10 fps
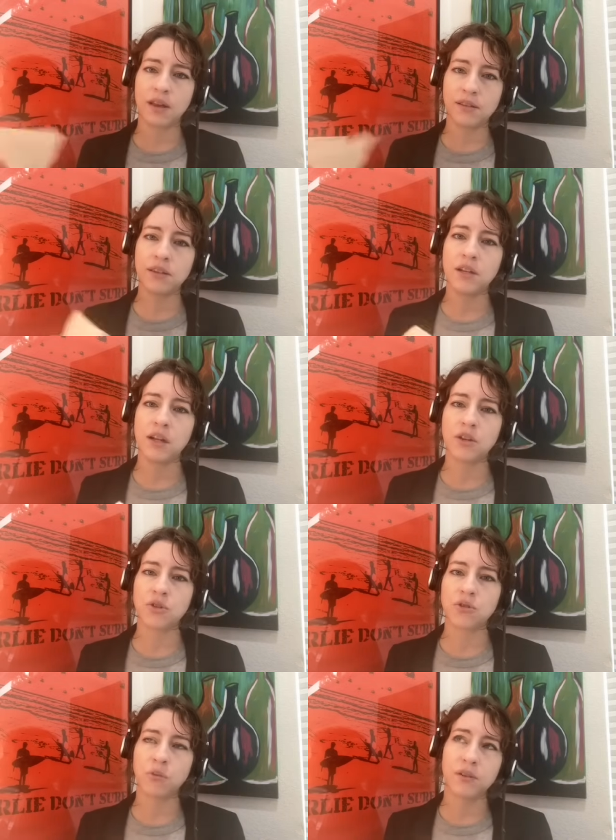as a
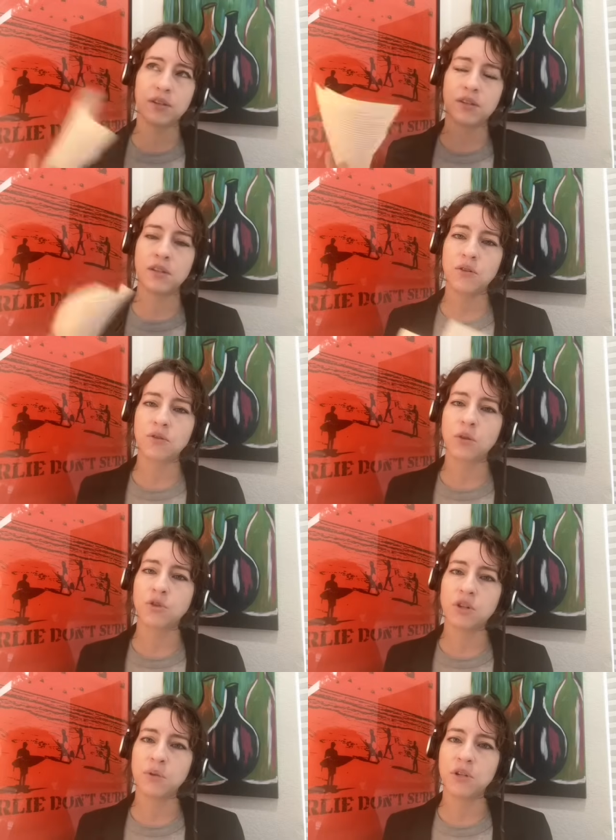teenager, what 16 years old,
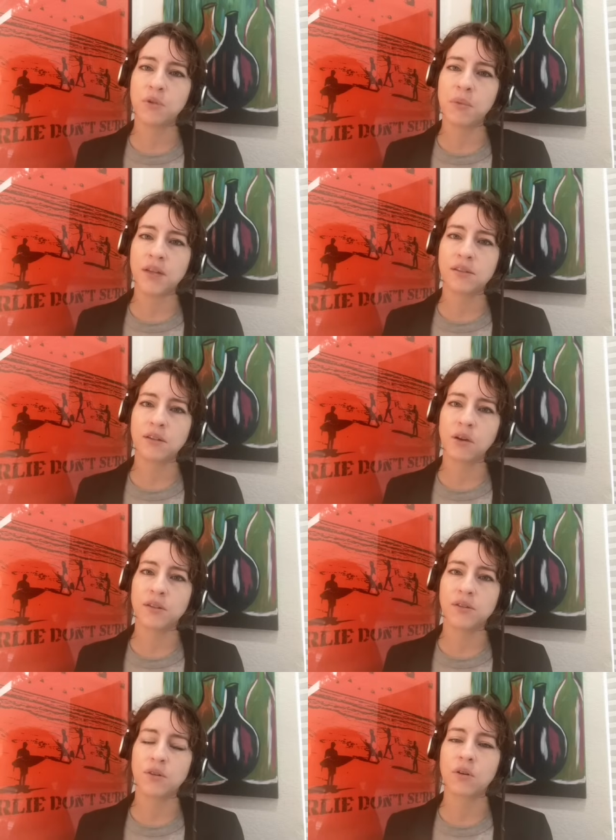she went to a Manson
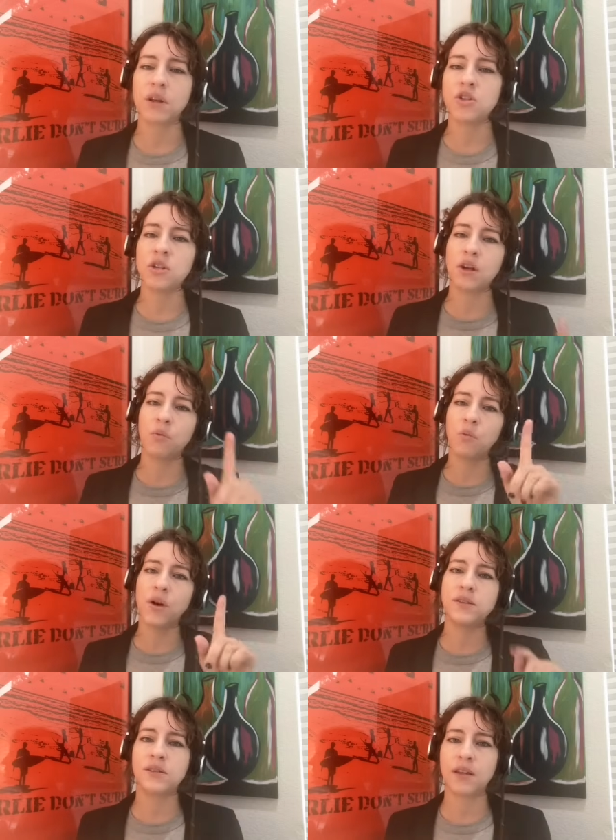concert and she got a
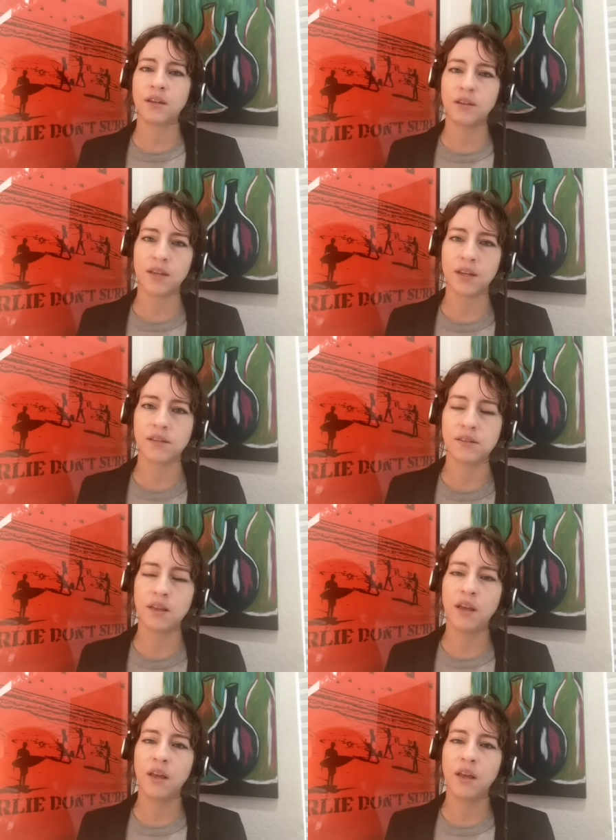1 second kiss.